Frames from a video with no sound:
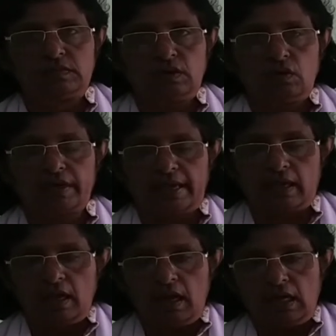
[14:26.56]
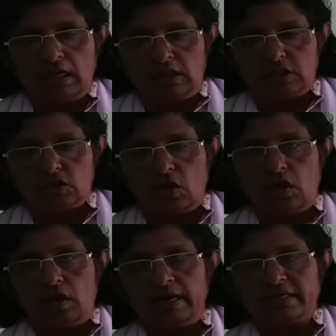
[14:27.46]
Okay, so
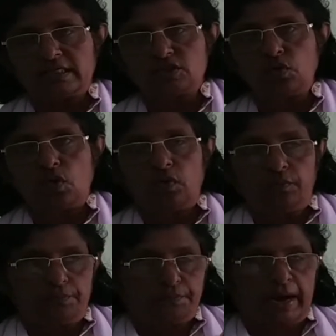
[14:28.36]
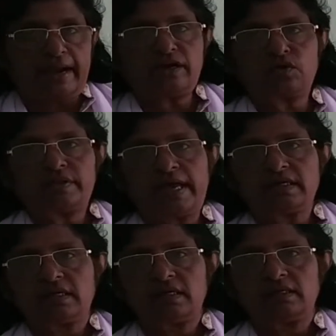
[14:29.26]
let us go. Prior to
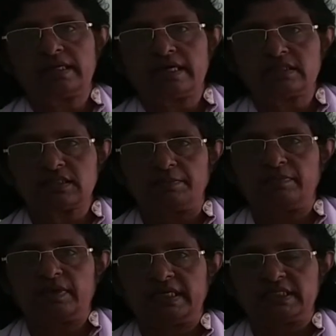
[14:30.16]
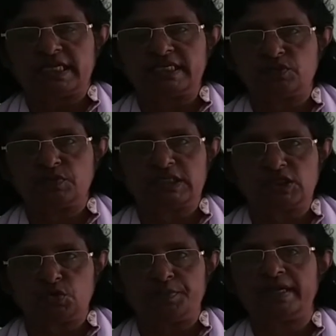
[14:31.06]
that, there are some instances which
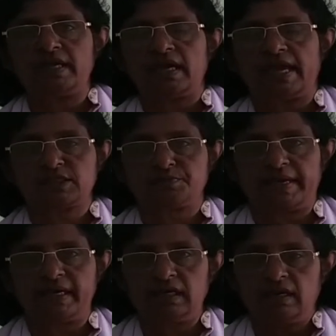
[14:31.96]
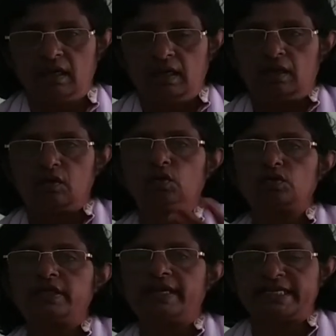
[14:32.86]
is to be explained. Go
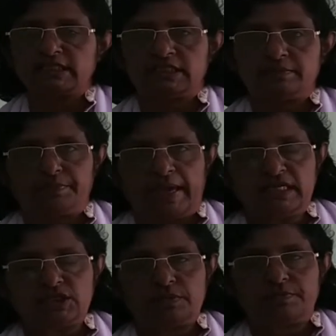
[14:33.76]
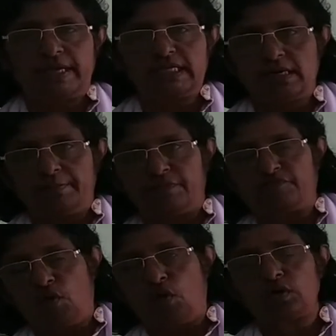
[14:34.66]
to the next page, page number
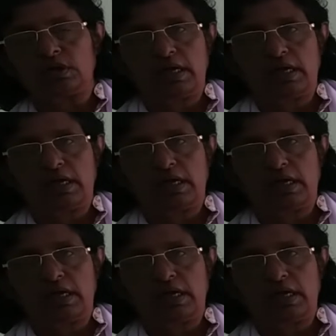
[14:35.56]
4.